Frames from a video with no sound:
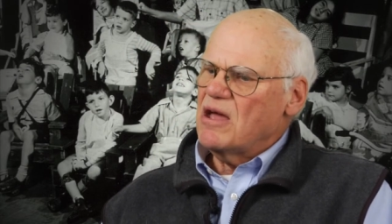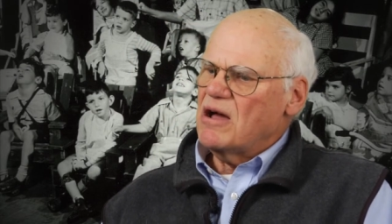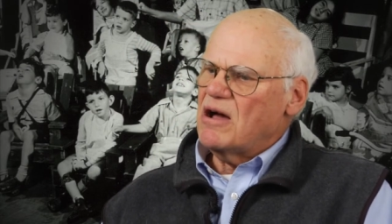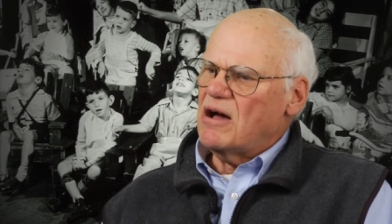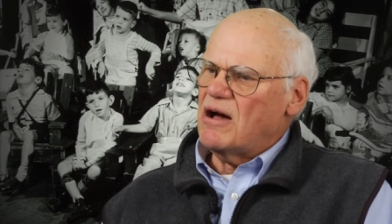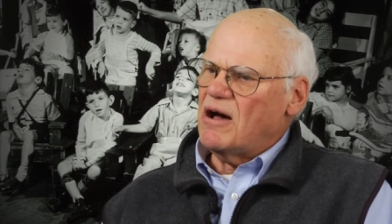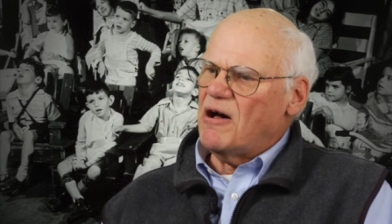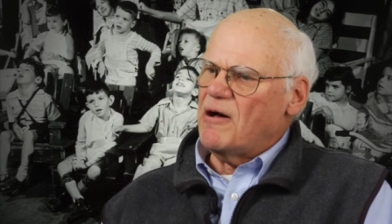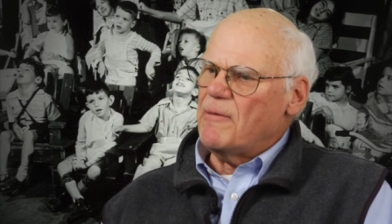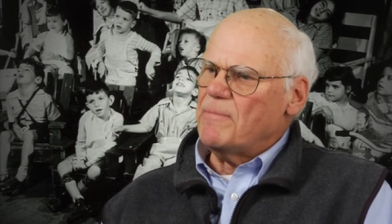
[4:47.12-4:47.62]

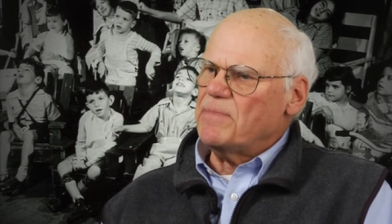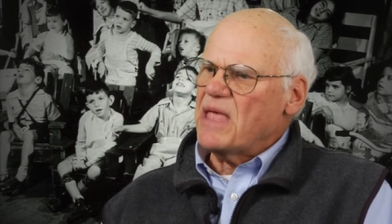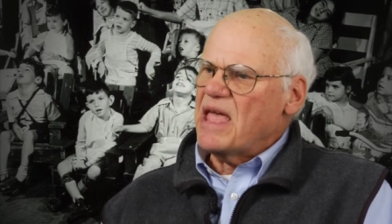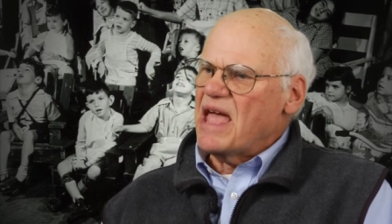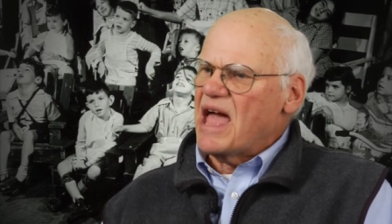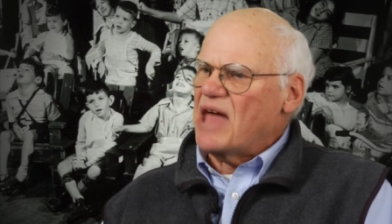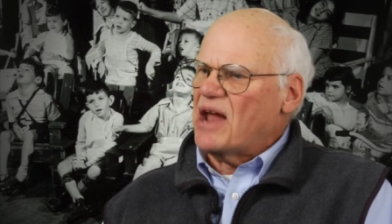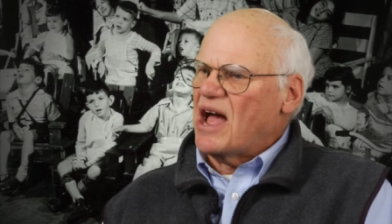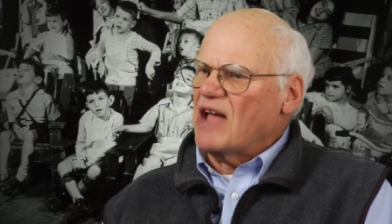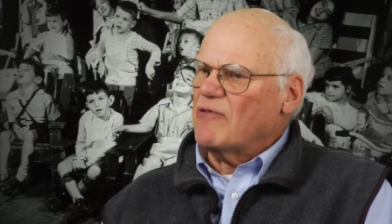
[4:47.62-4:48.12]
Um,
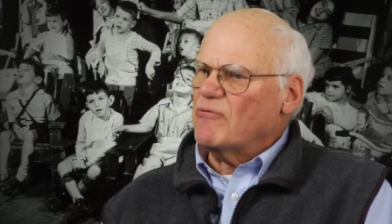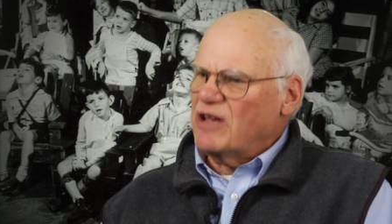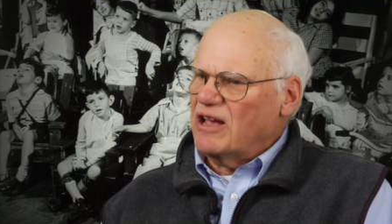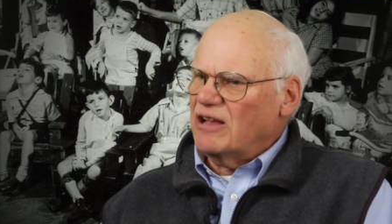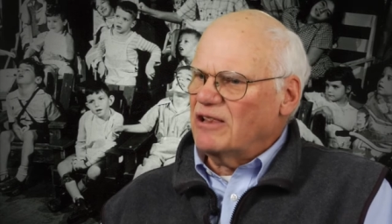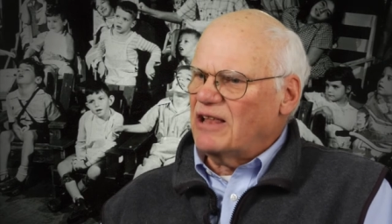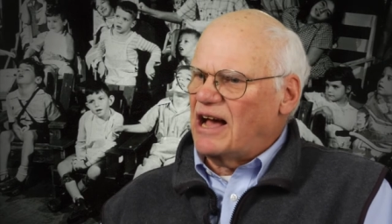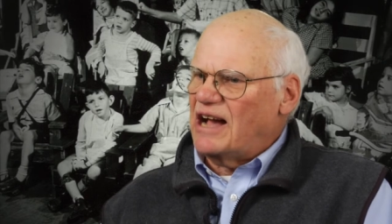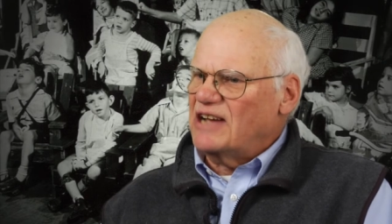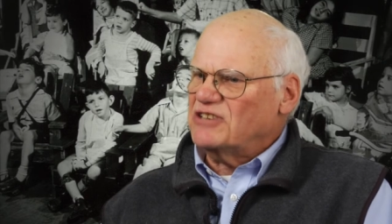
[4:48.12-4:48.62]
and I
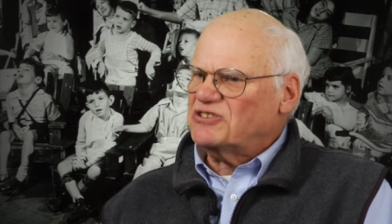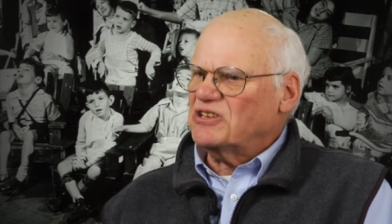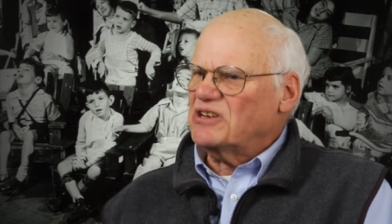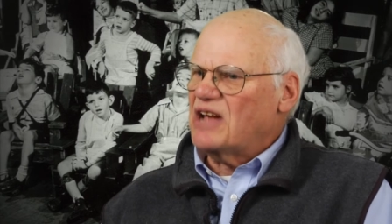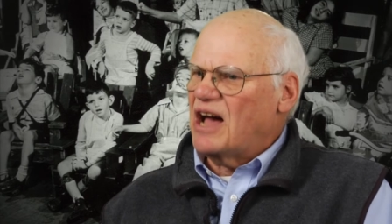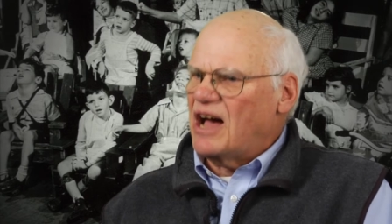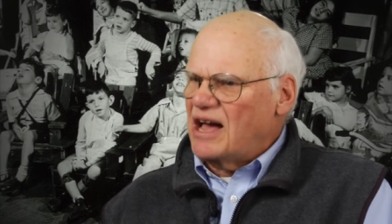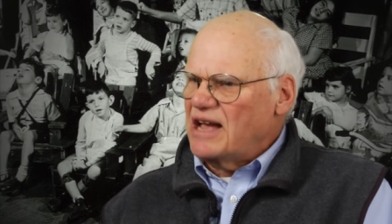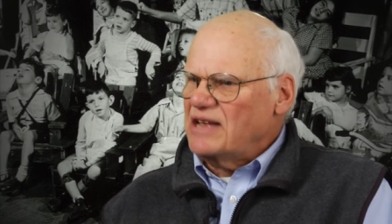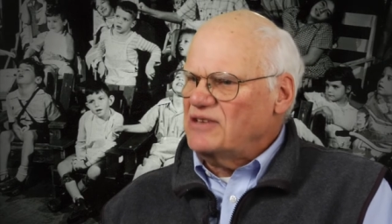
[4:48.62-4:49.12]
realize in
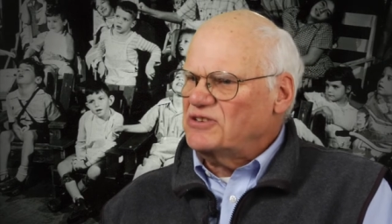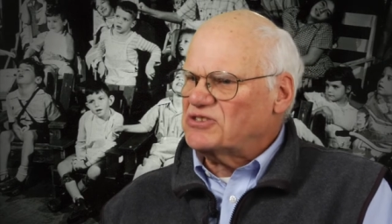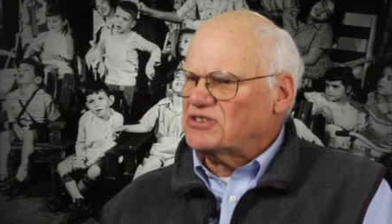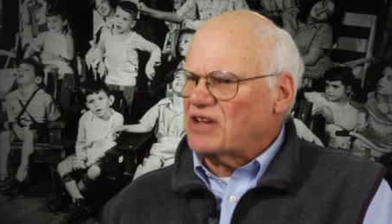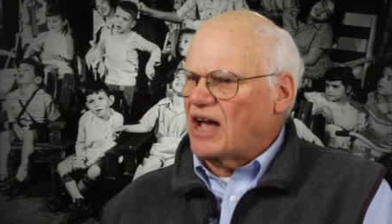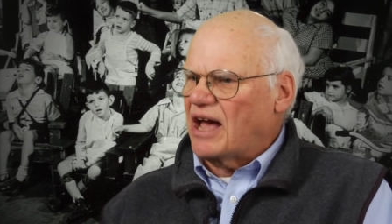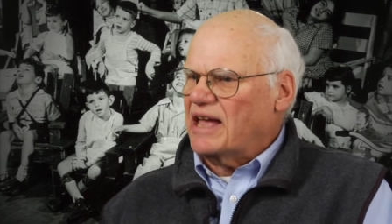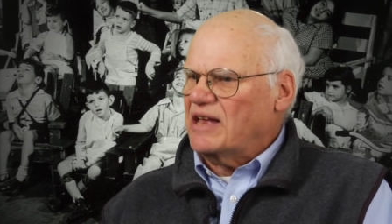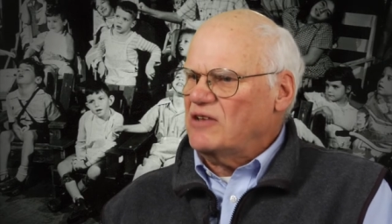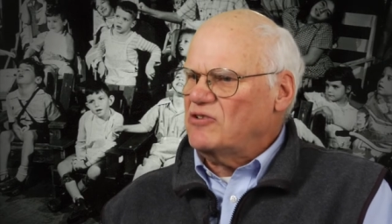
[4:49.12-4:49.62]

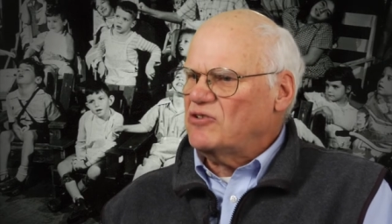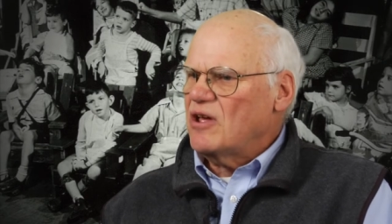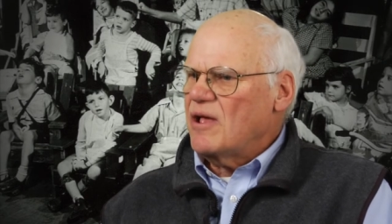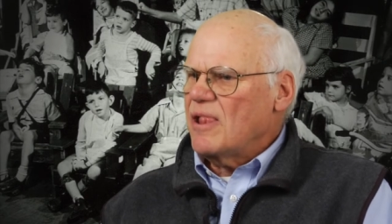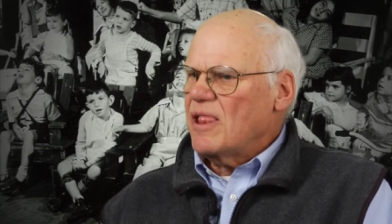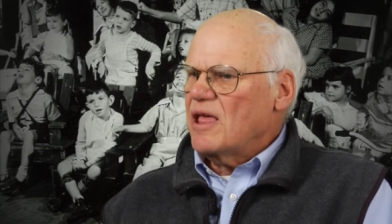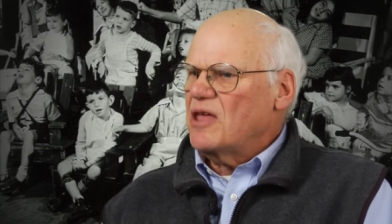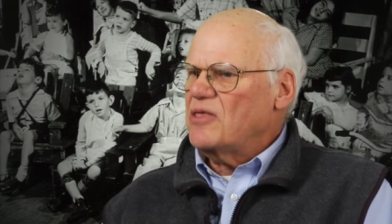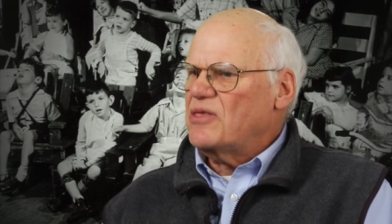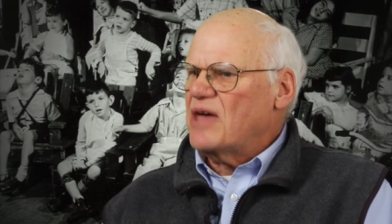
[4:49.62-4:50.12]
hindsight
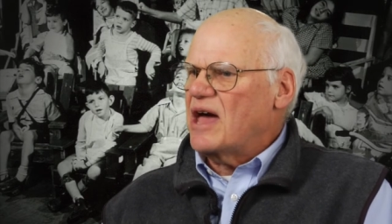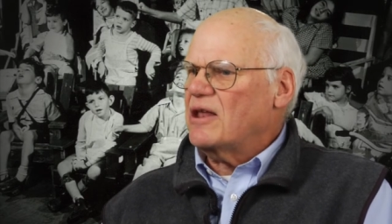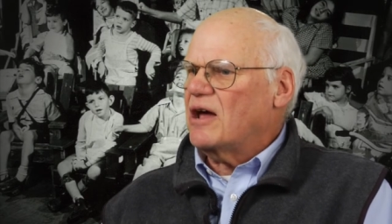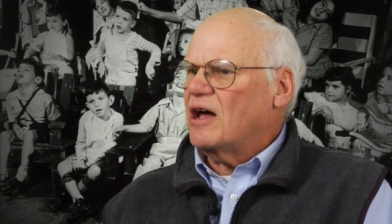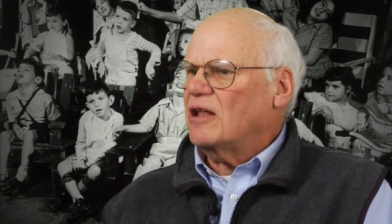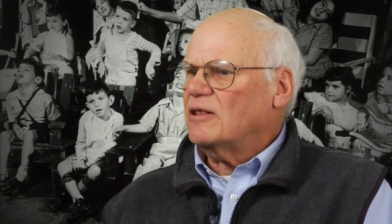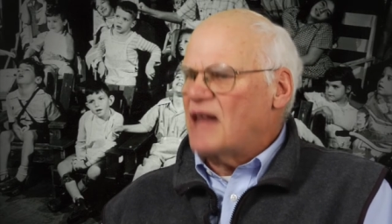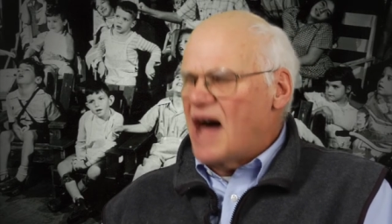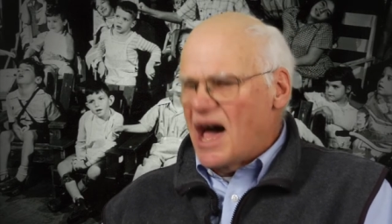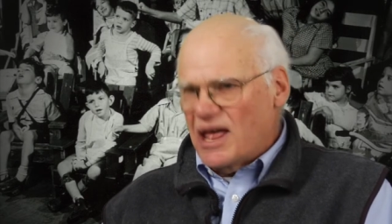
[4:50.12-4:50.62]
that
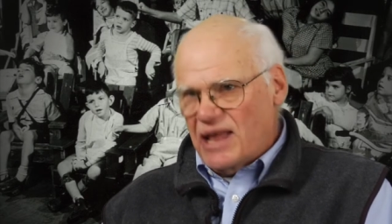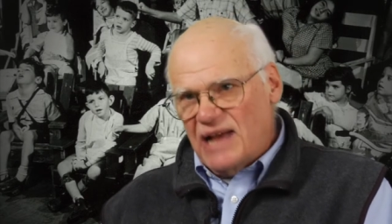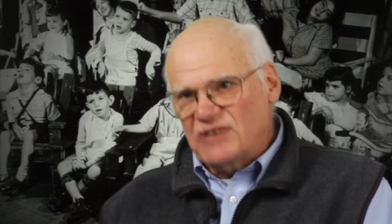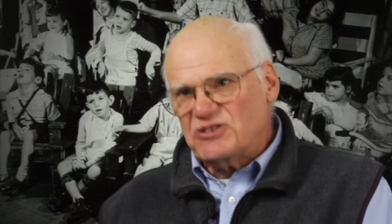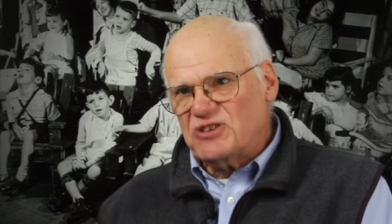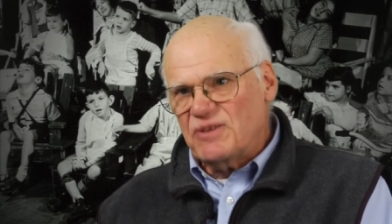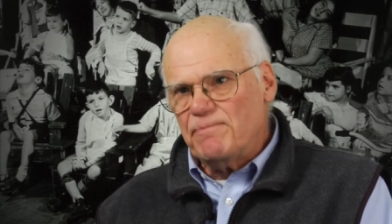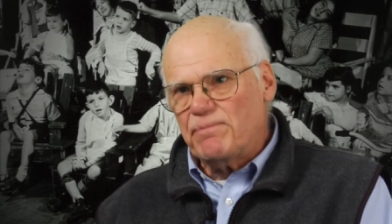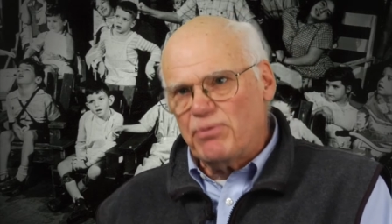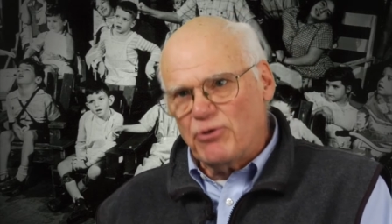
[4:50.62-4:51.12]
a lot
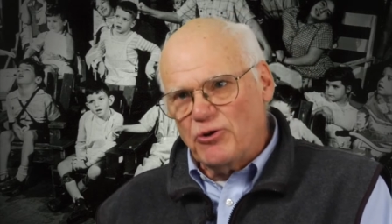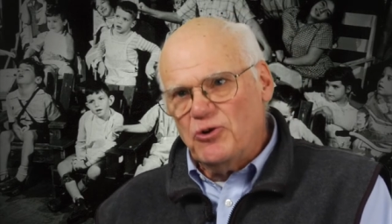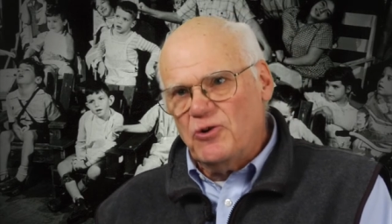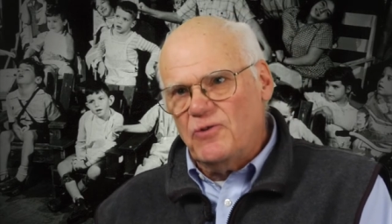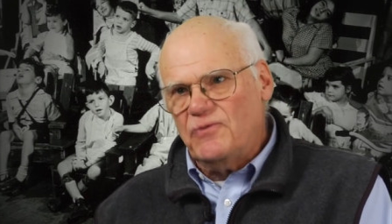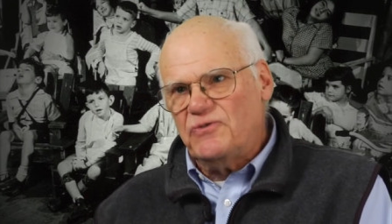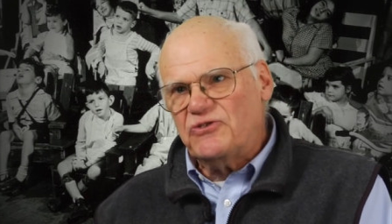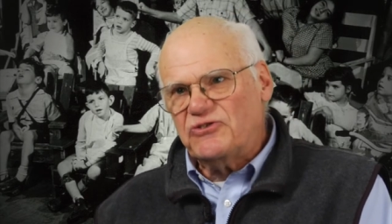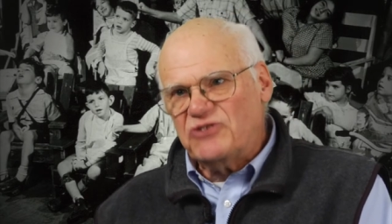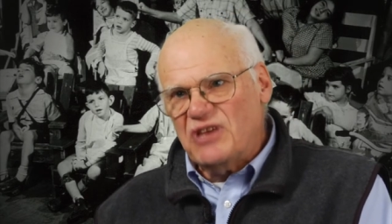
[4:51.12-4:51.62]
has
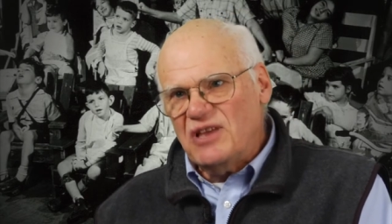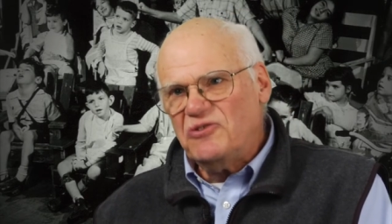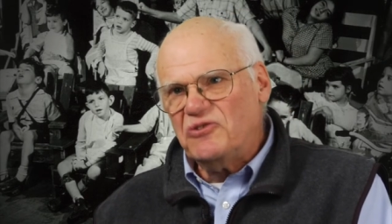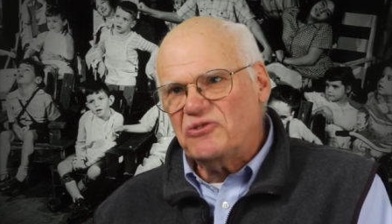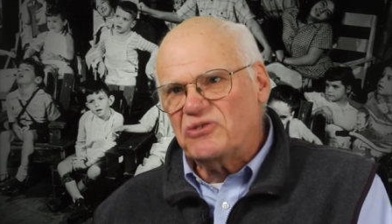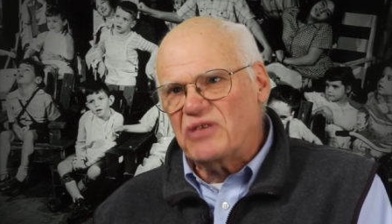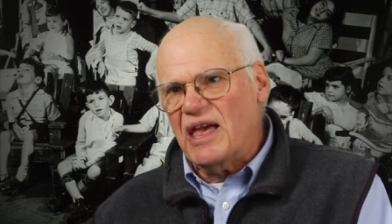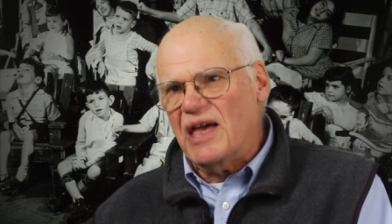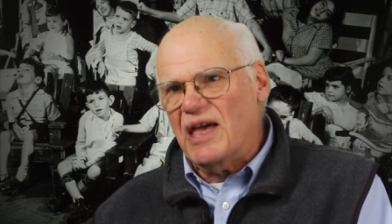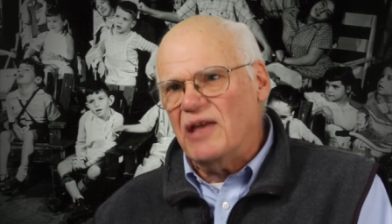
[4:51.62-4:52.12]
improved
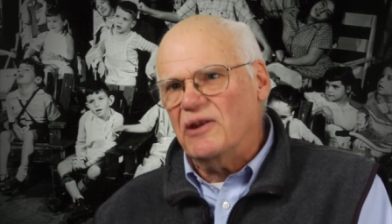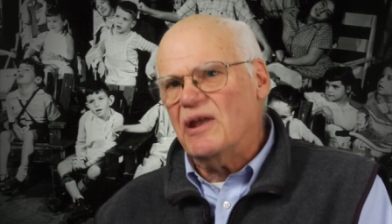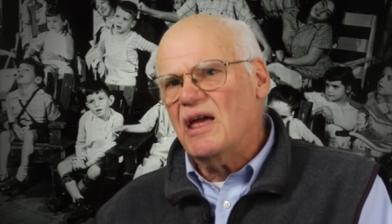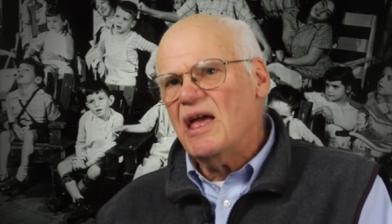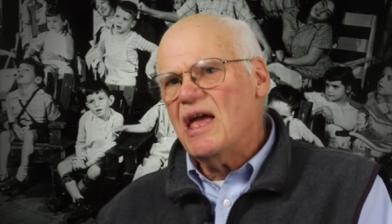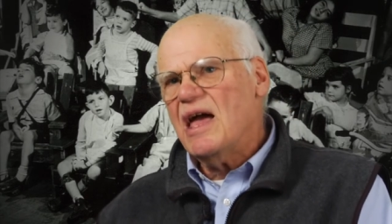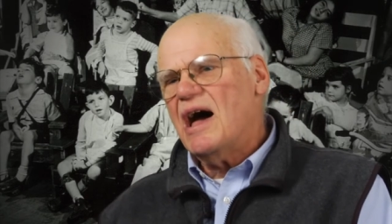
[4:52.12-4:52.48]
since then.